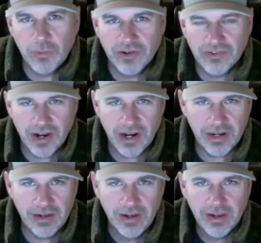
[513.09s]
We're
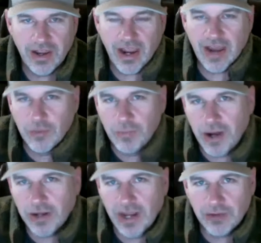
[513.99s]
excited to have your
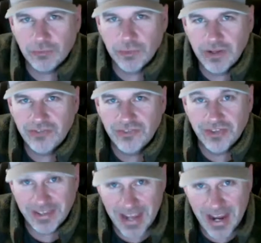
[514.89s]
podcast released
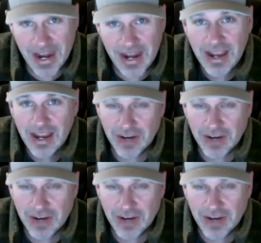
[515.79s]
today.